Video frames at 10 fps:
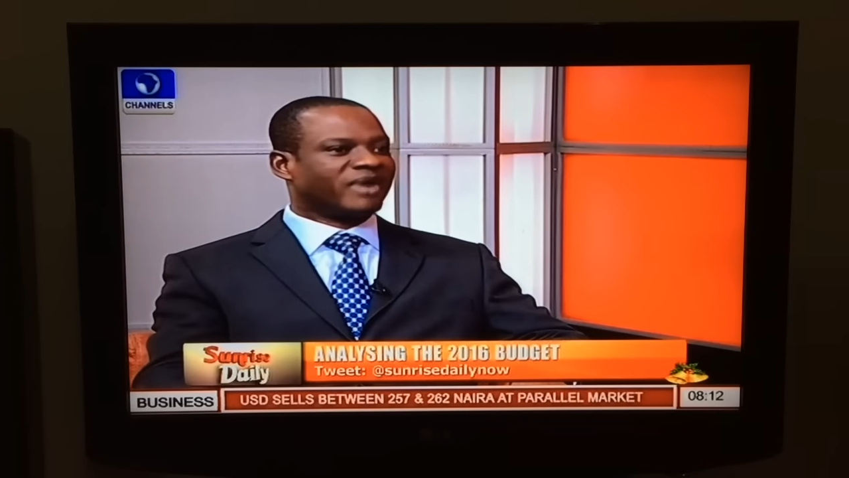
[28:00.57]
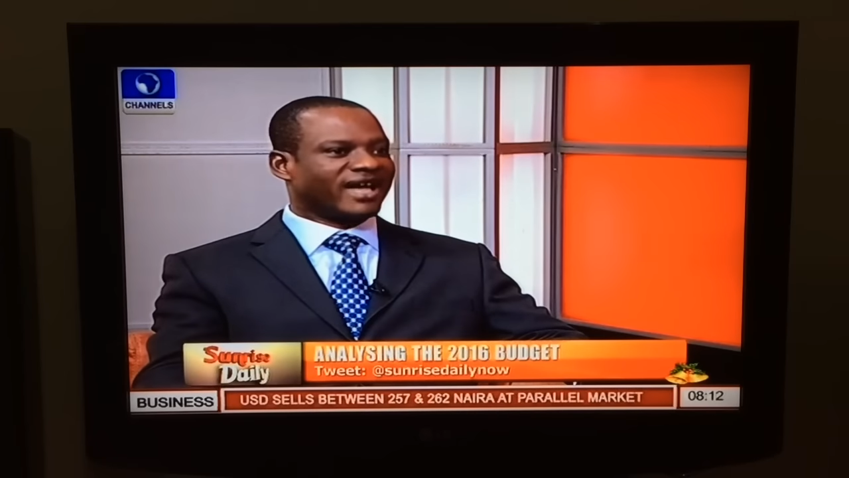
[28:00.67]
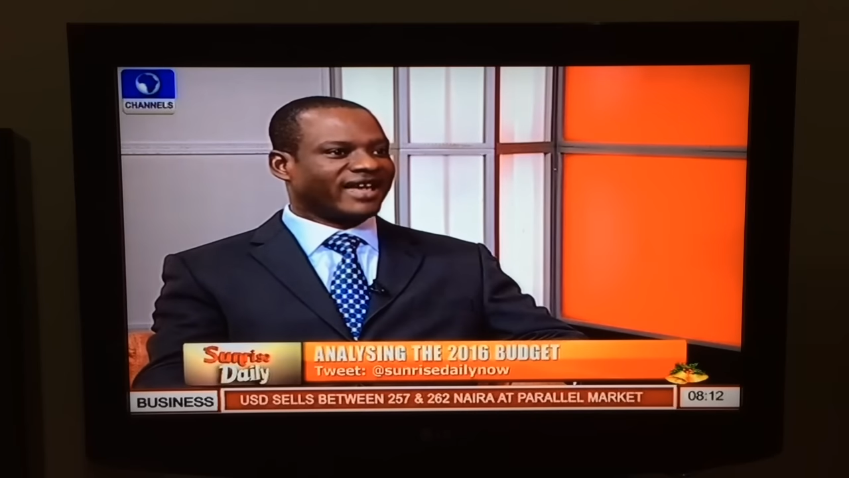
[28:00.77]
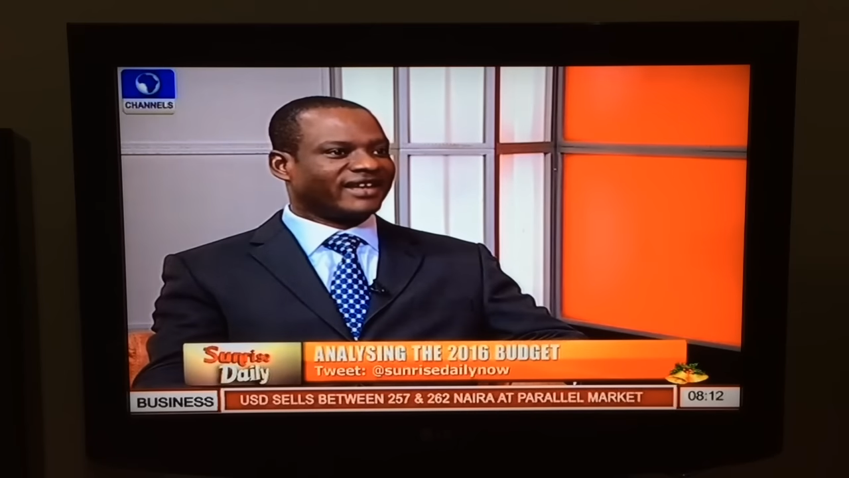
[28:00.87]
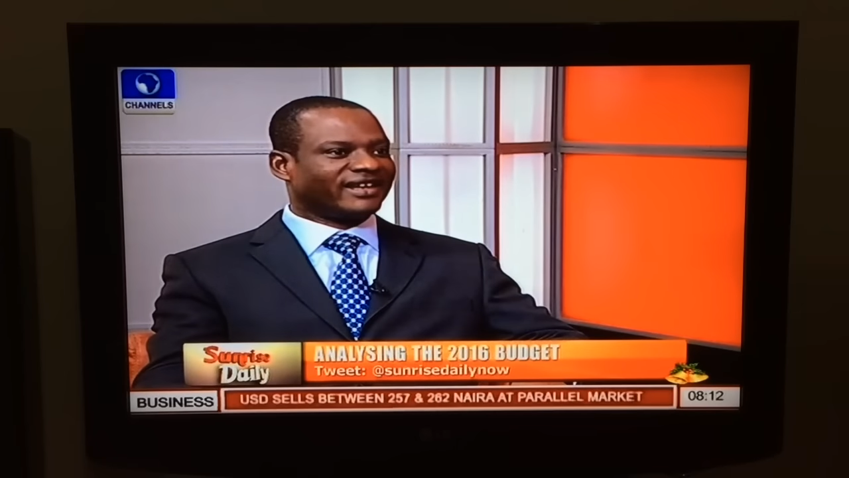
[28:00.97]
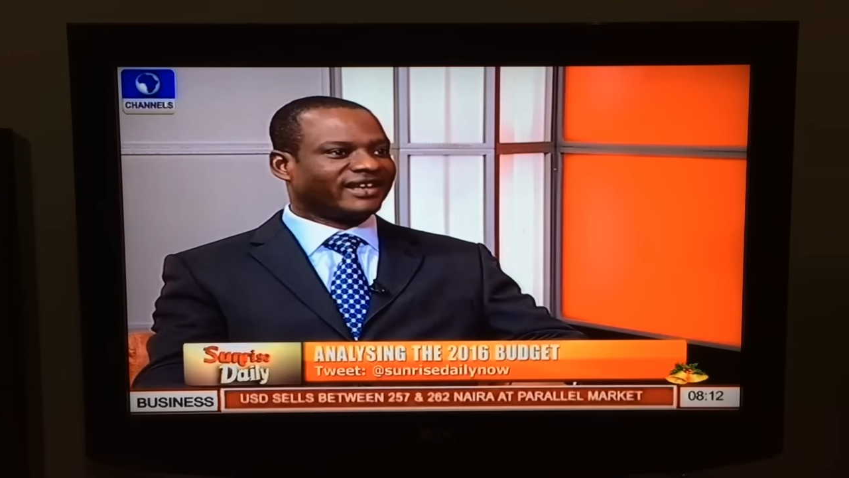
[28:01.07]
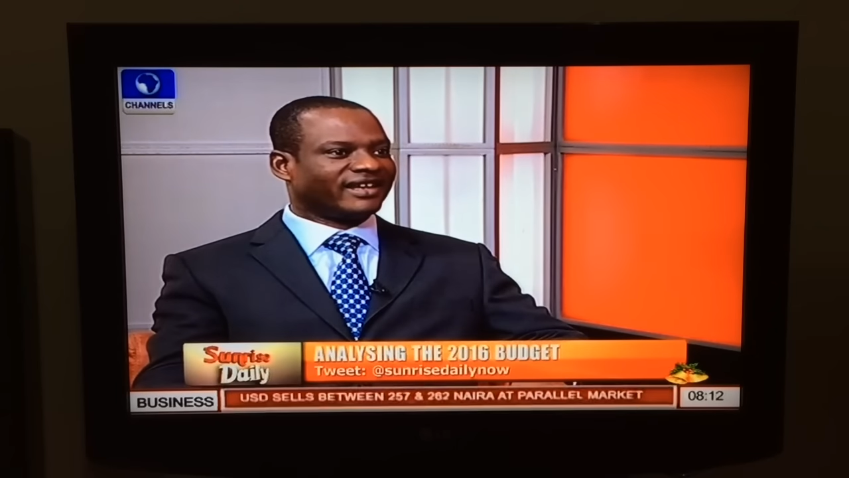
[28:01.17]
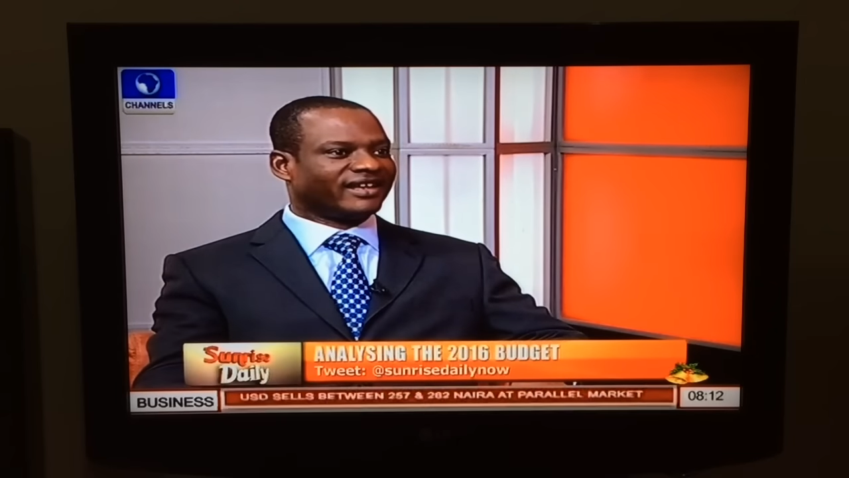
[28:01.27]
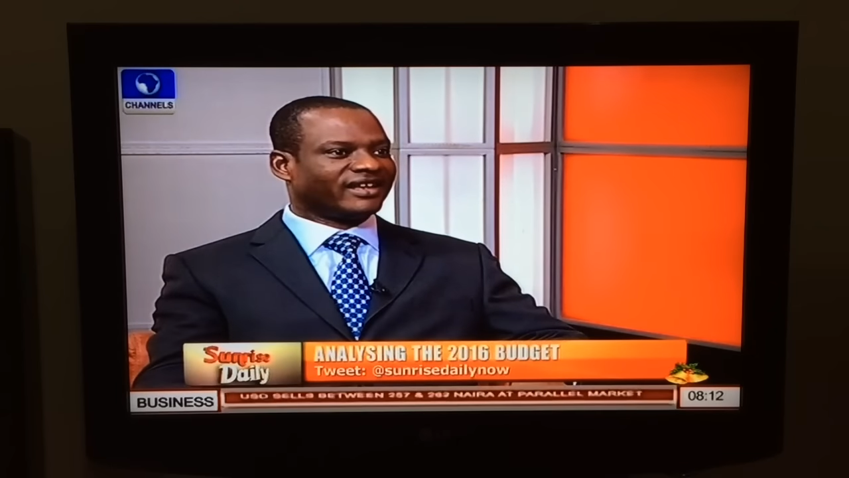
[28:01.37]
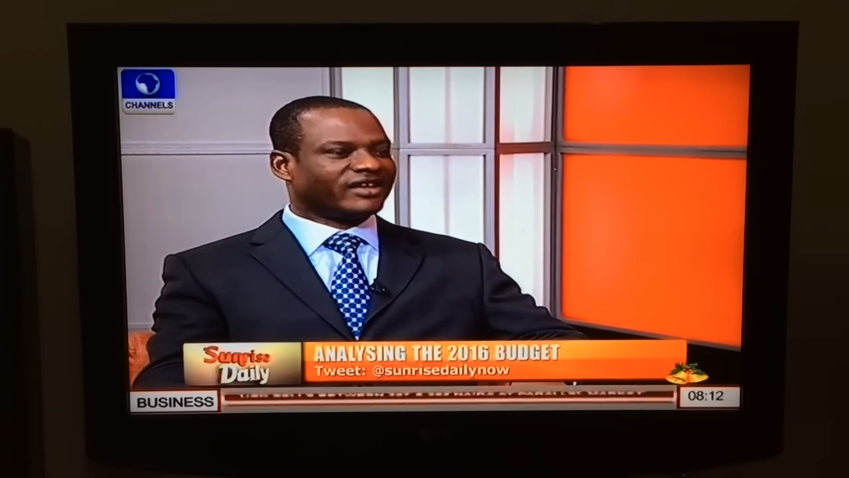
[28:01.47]
mine?
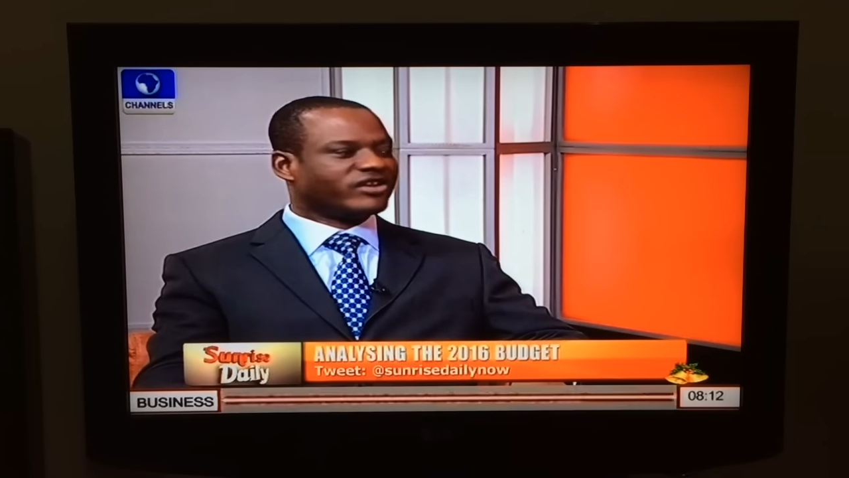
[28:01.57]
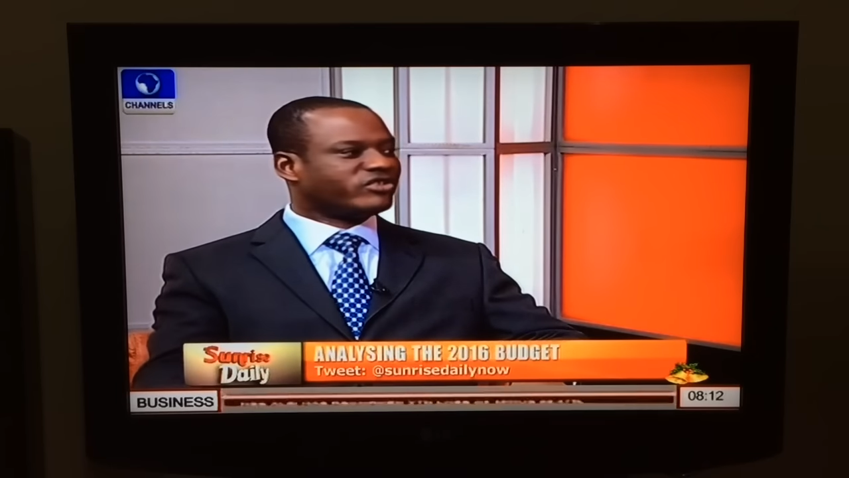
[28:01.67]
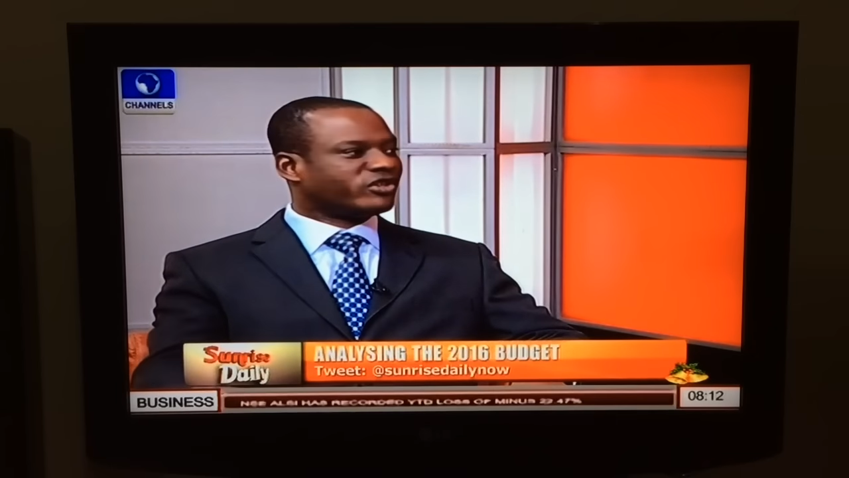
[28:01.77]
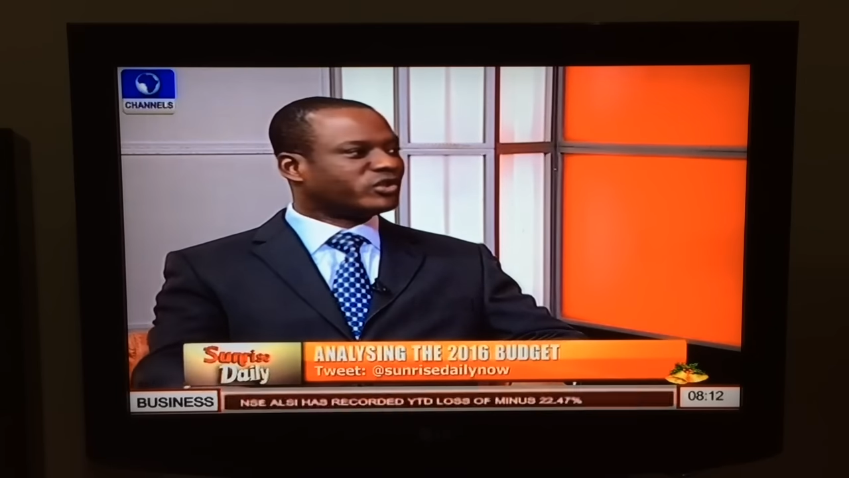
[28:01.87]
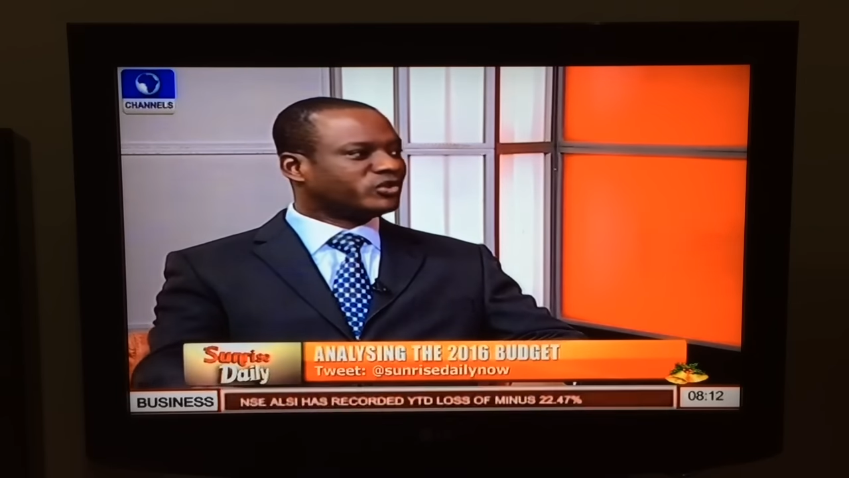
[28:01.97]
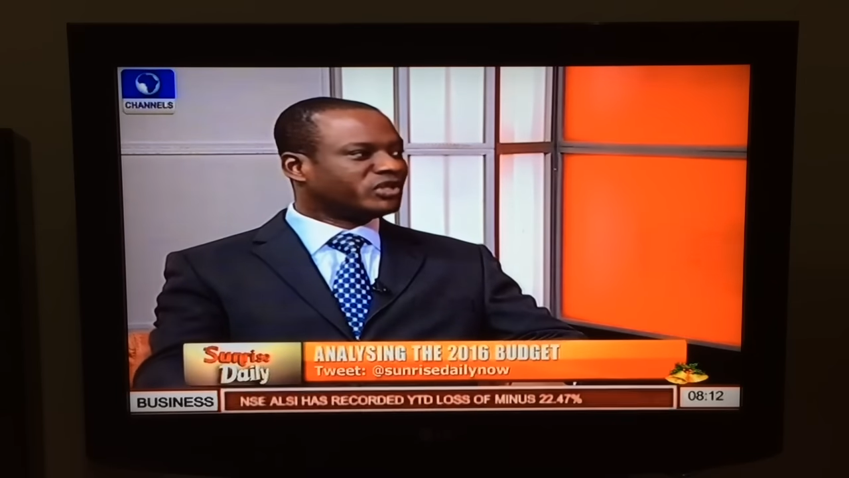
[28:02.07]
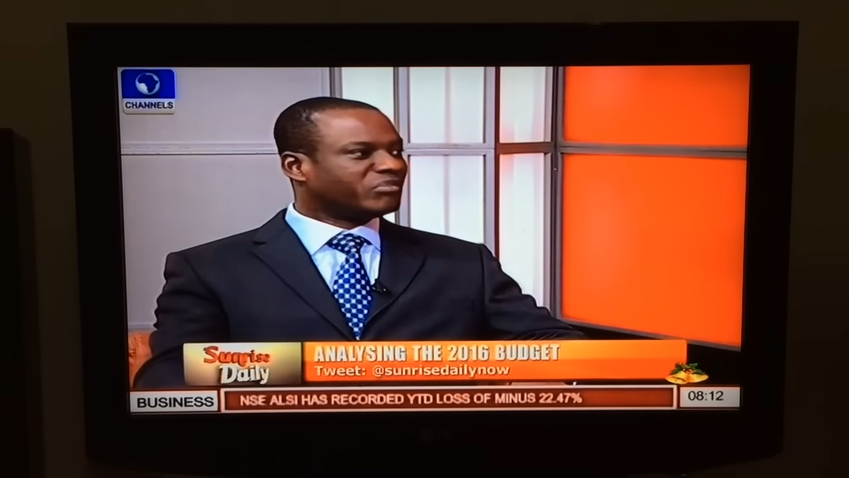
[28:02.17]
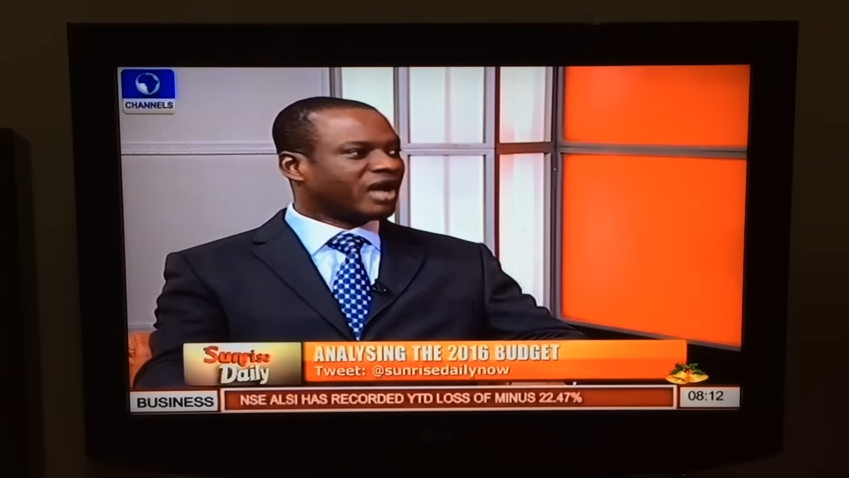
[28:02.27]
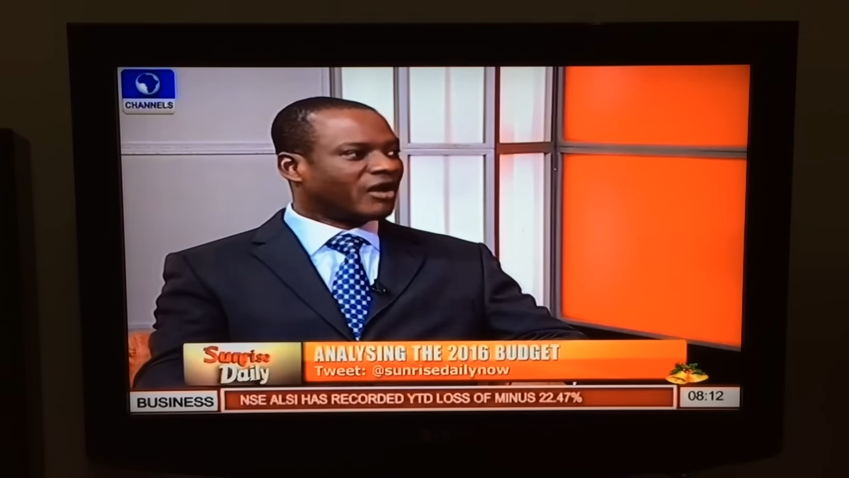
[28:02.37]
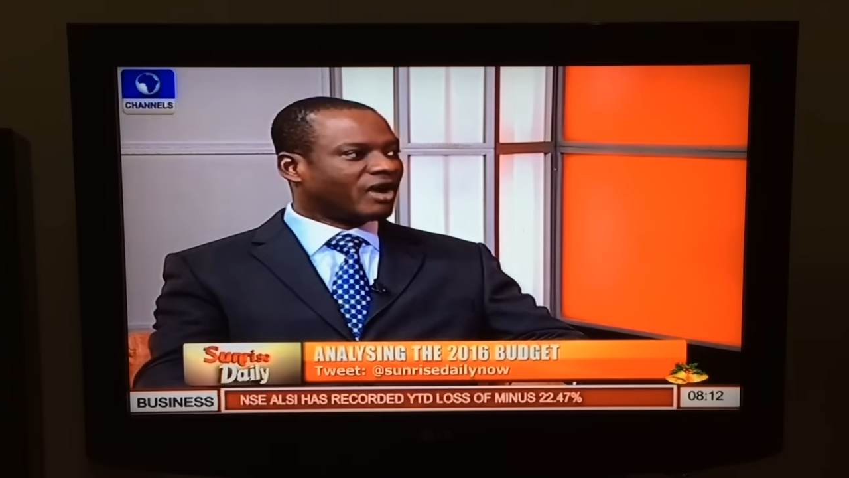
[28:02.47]
You just do
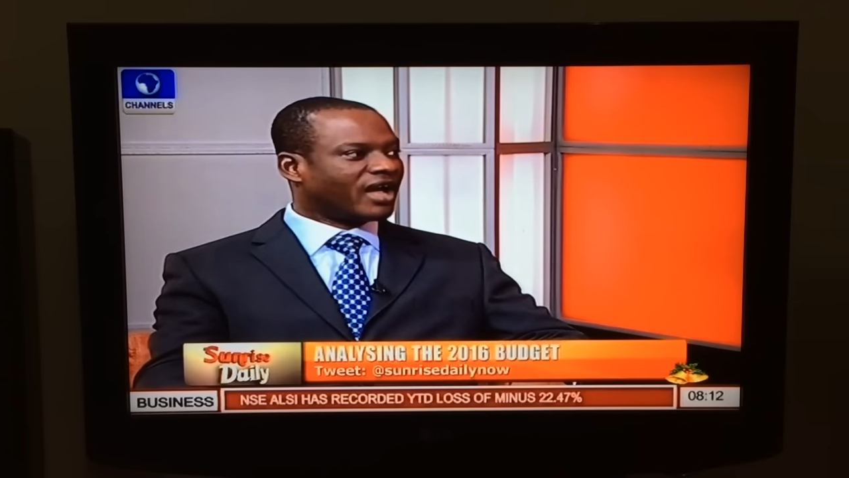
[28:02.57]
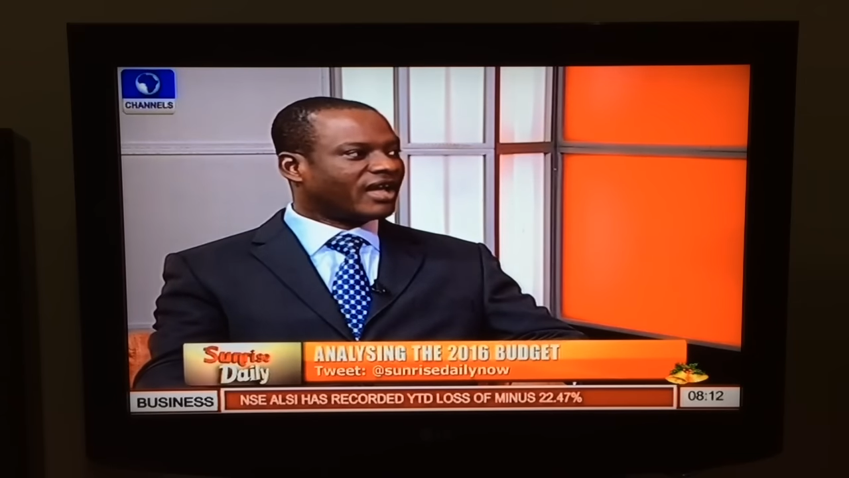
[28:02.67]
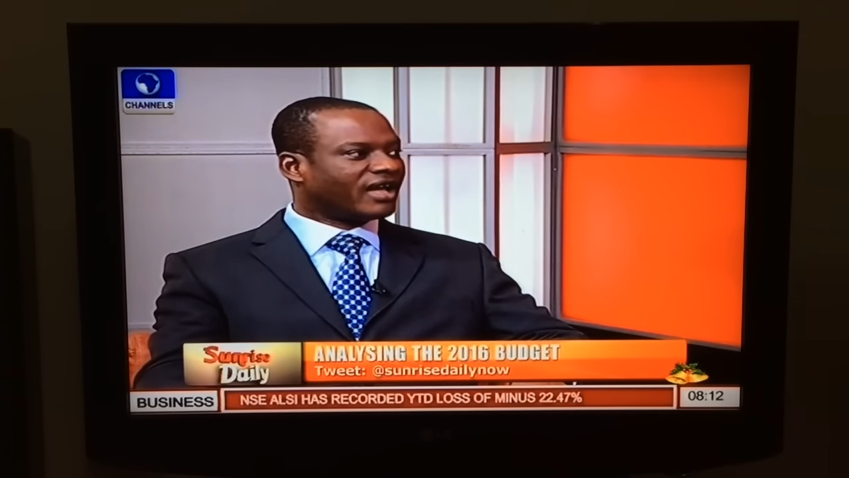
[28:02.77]
the power.